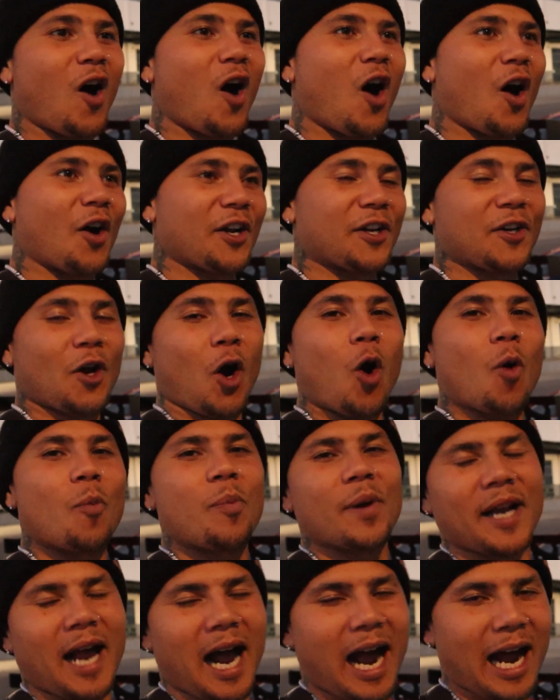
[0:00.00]
on an
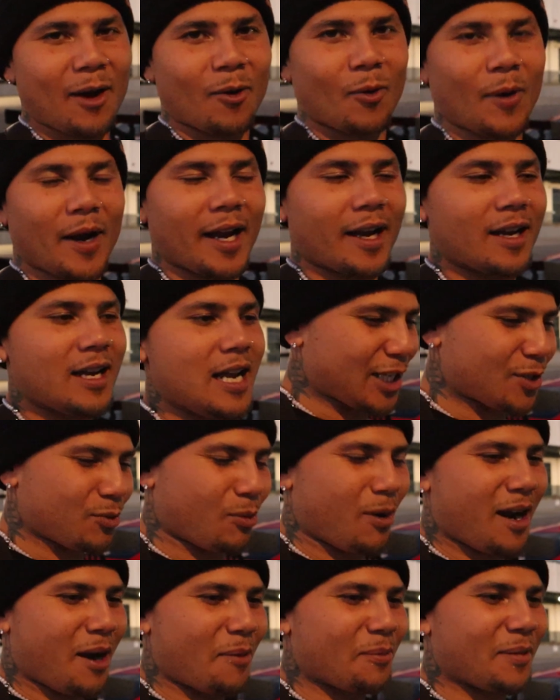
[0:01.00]
open highway. That's
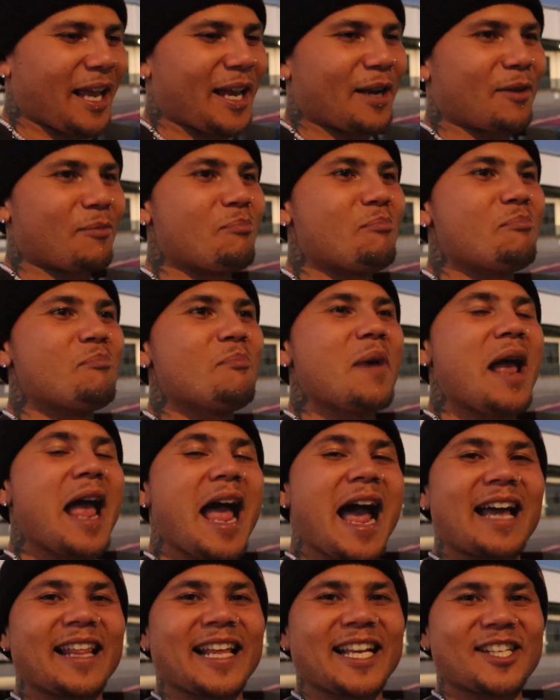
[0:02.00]
why I'm like,
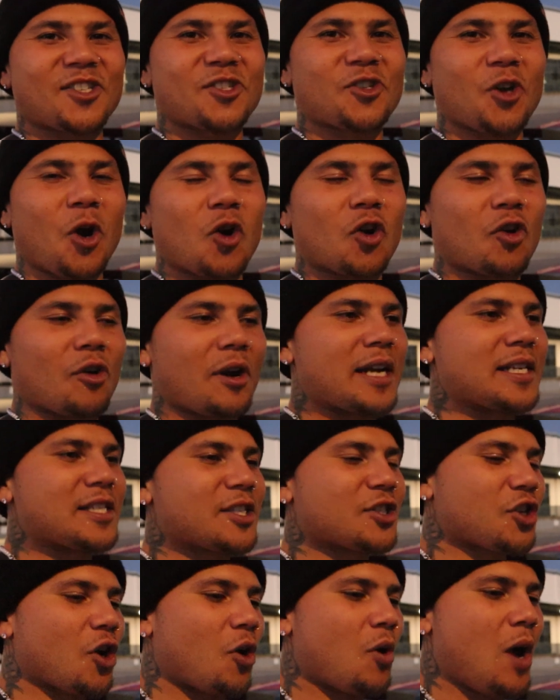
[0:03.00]
man, that's so
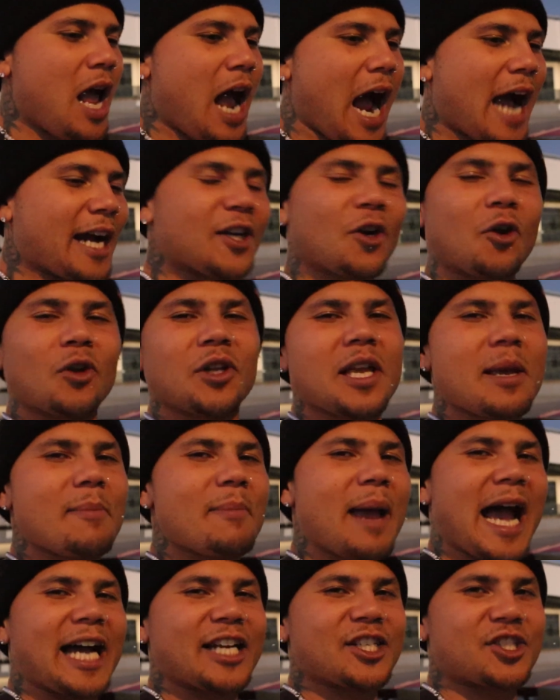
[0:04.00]
crazy. So I can only
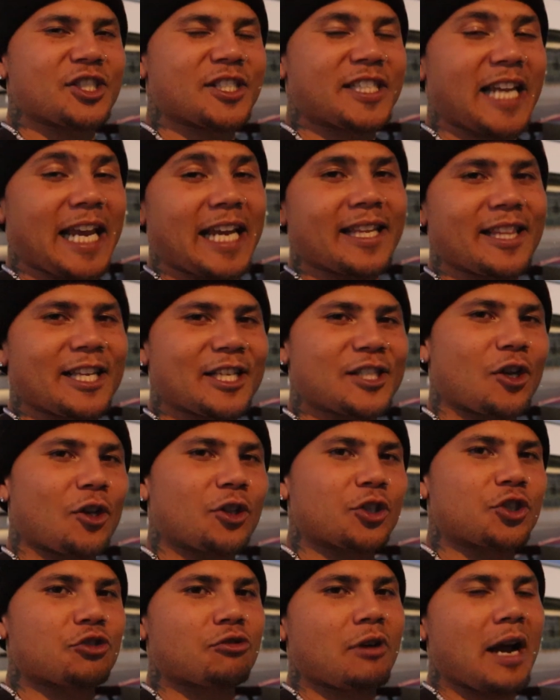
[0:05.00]
imagine taking this
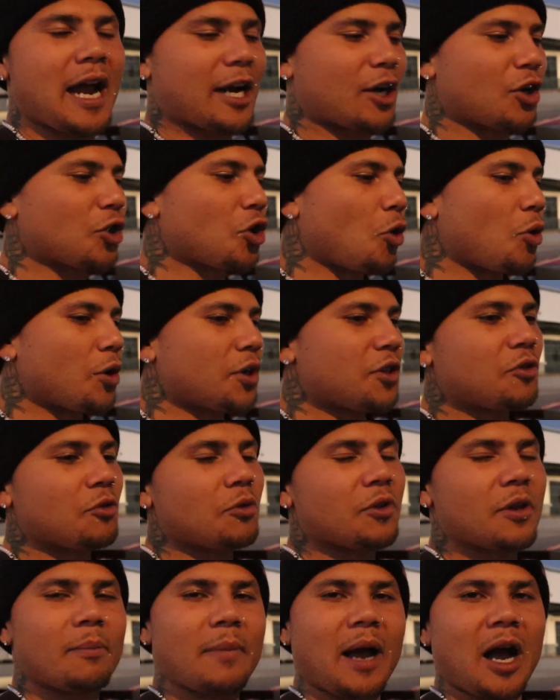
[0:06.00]
on the track or going
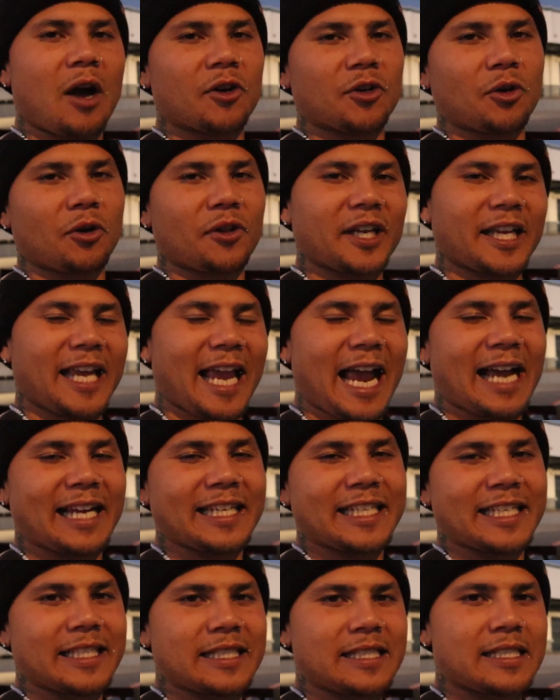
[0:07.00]
through the mountain or the
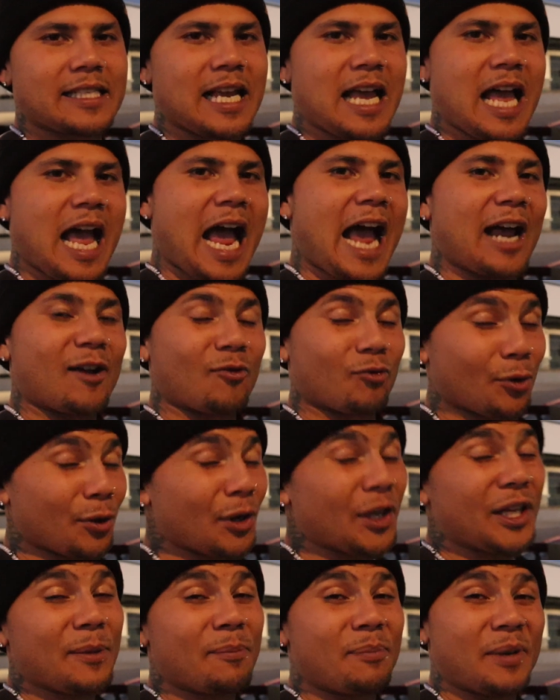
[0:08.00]
canyons and
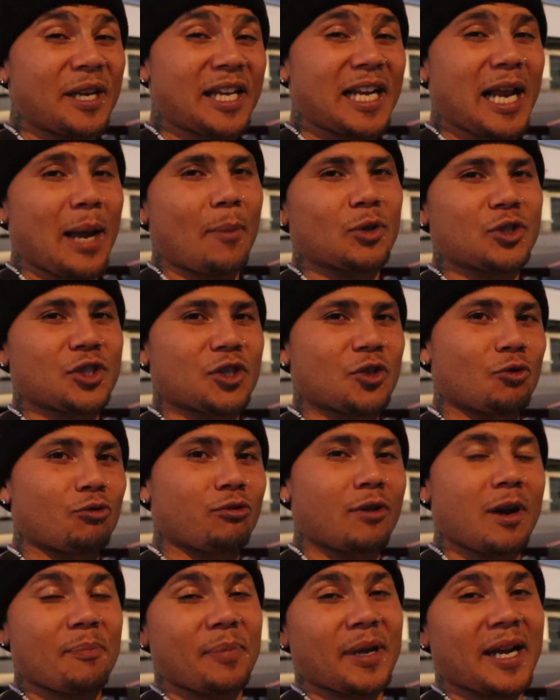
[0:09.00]
really being able to
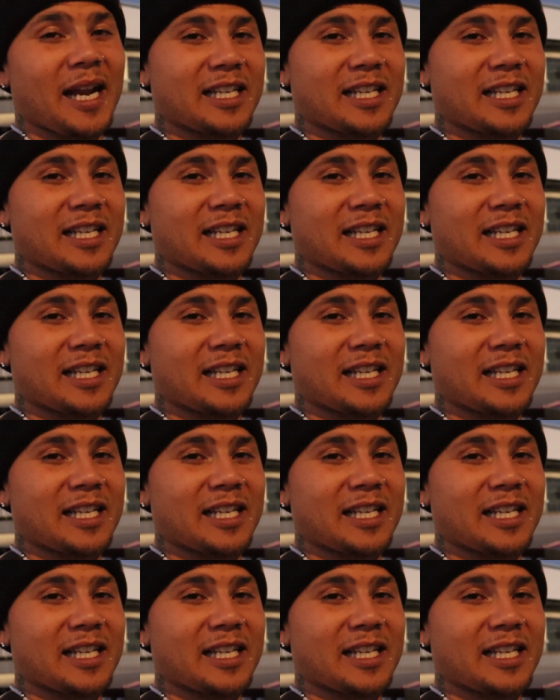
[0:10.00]
rip it